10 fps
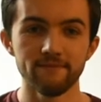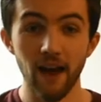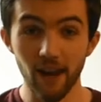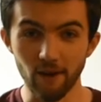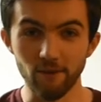
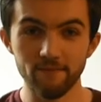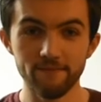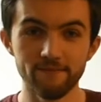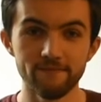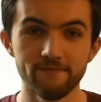Hello,
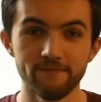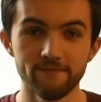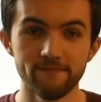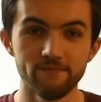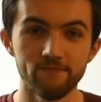
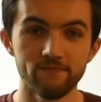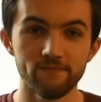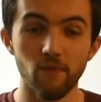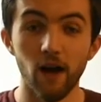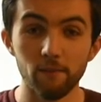
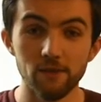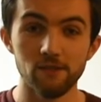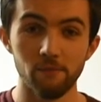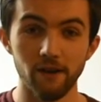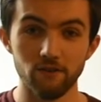I'm
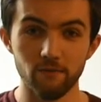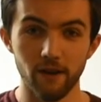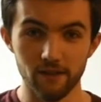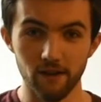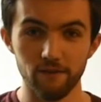Mr. Patrick
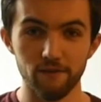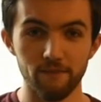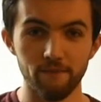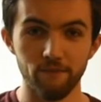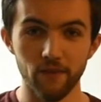Metcalfe,
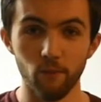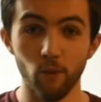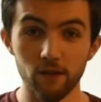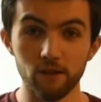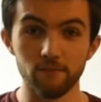and
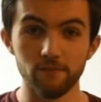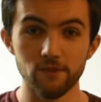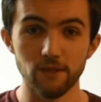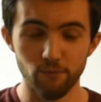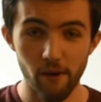welcome
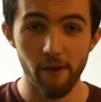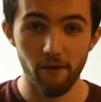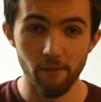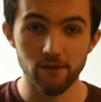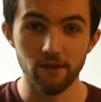to the
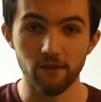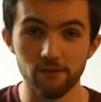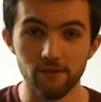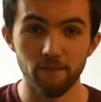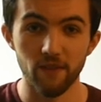premiere episode
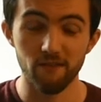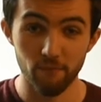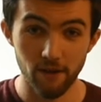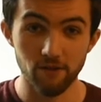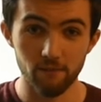of
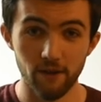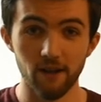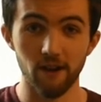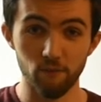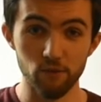Patrick
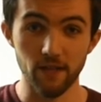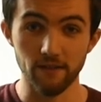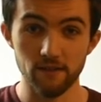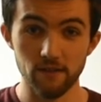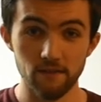Metcalfe
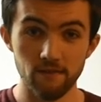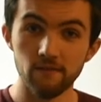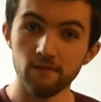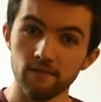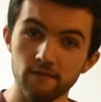Presents
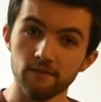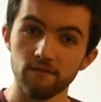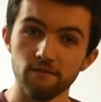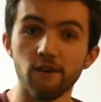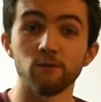
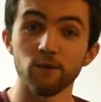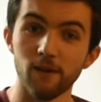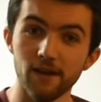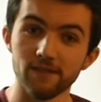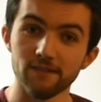Fun with Planes.